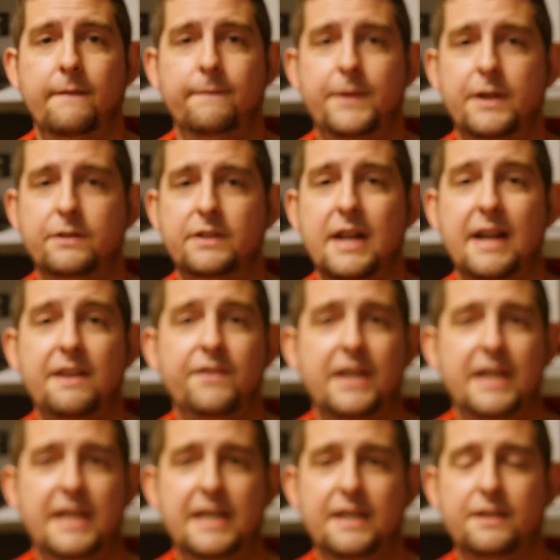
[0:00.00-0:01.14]
There's not even a
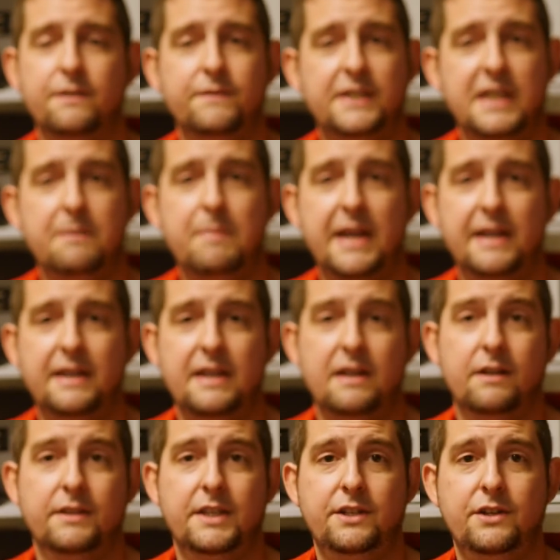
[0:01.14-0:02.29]
hint of Z-banding
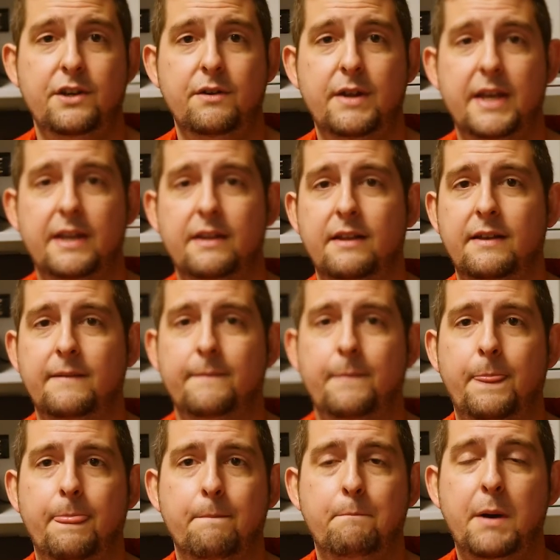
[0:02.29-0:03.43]
on this unit,
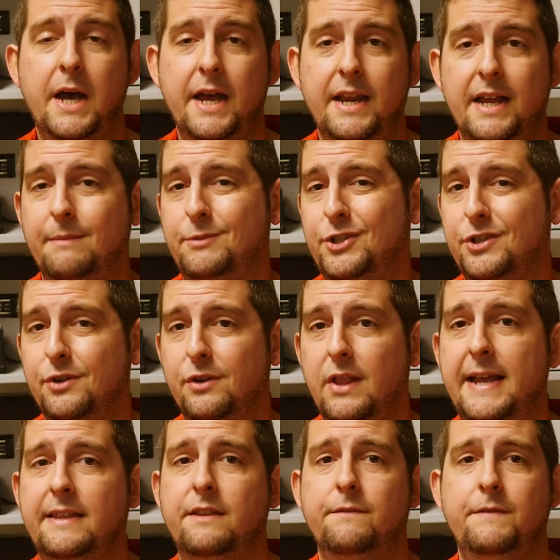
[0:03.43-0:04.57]
but I'm sure
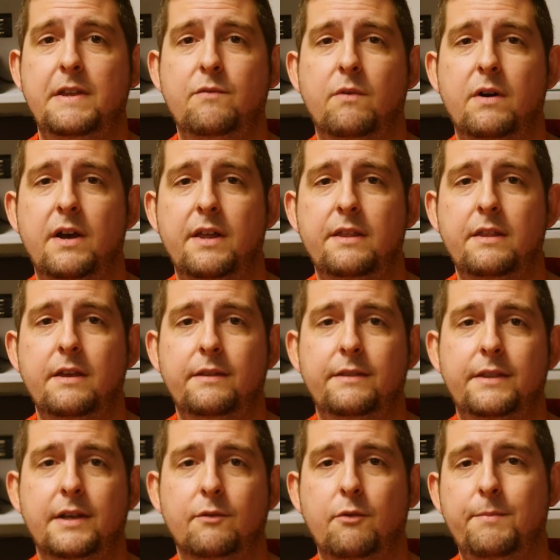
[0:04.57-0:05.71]
like the V1,
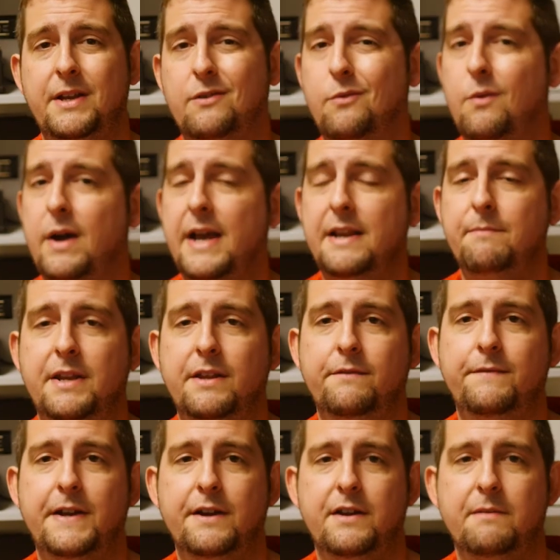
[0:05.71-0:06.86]
there will be quite of
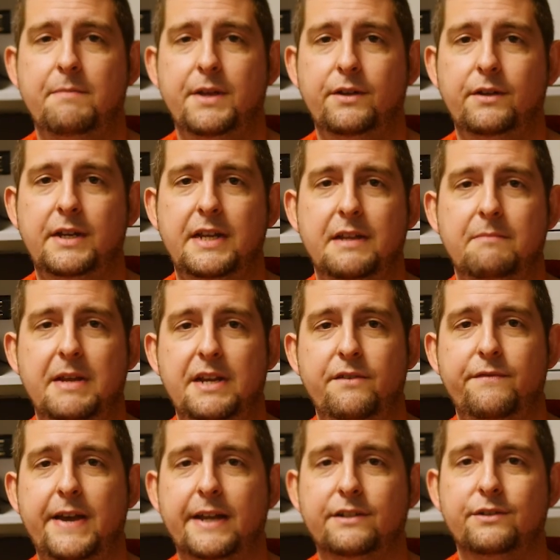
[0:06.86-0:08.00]
variability in
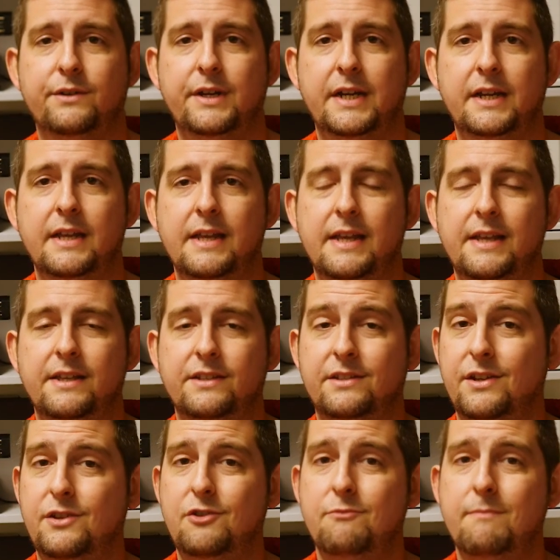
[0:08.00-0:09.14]
manufacturing, so
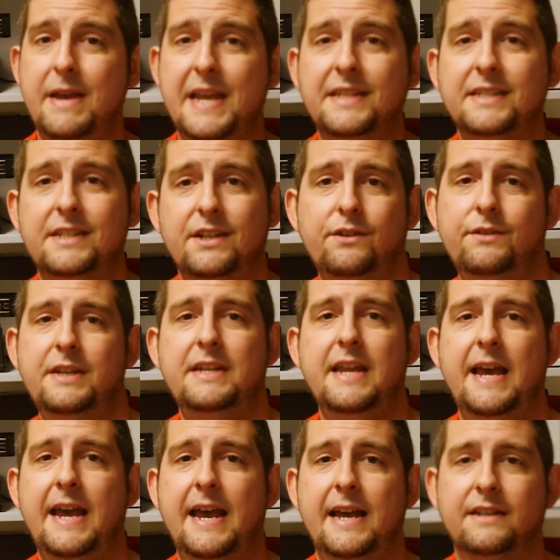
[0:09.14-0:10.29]
you may still need to
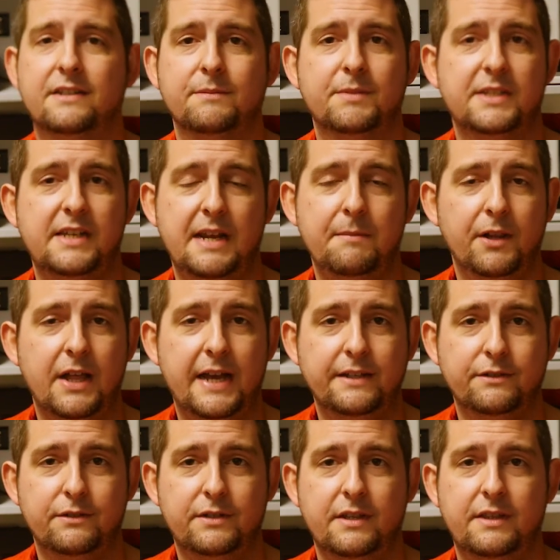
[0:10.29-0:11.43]
add some
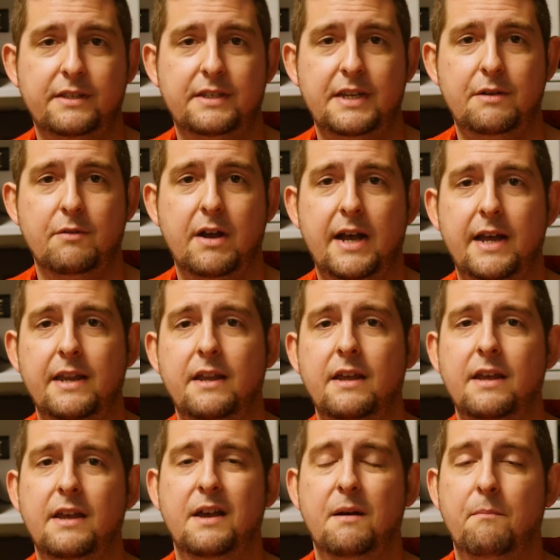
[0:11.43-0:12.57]
stabilizers to the Z-rod,
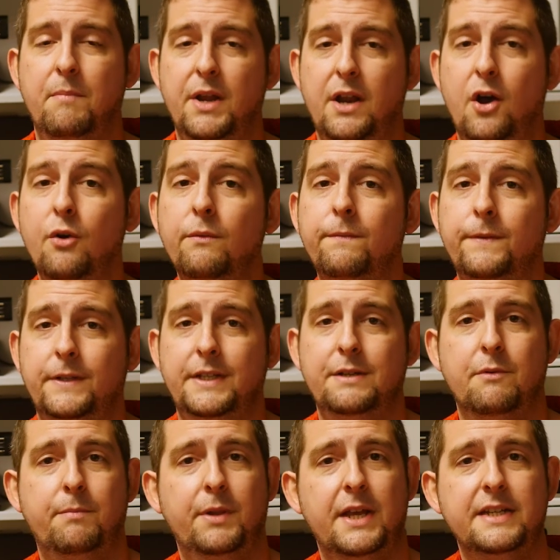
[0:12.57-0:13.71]
but hopefully
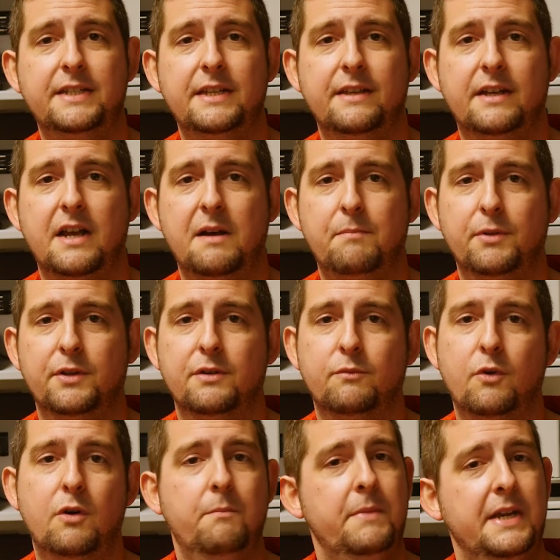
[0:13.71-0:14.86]
replacing the coupler
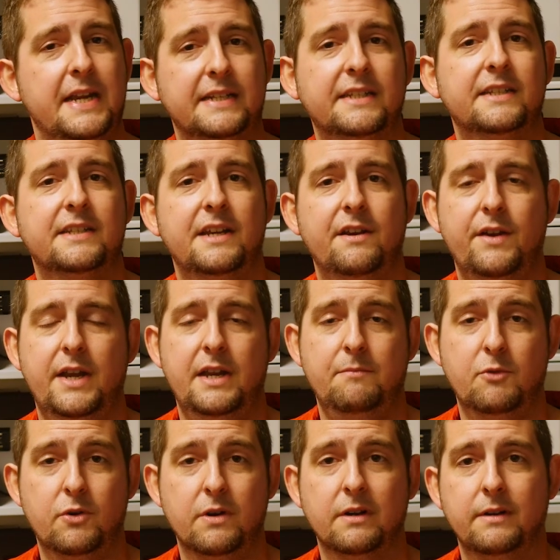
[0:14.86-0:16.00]
won't be necessary
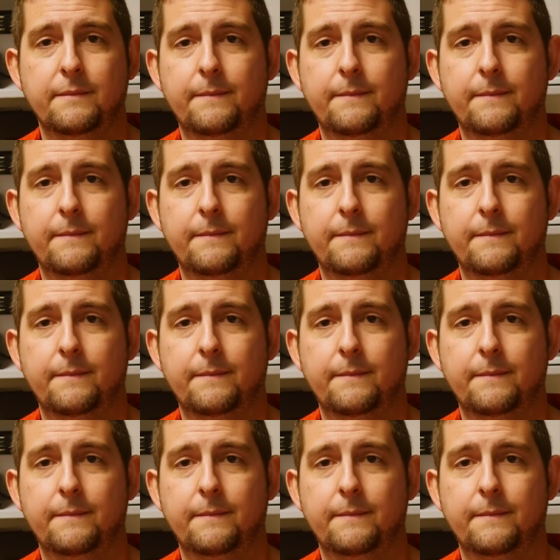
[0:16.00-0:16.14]
anymore.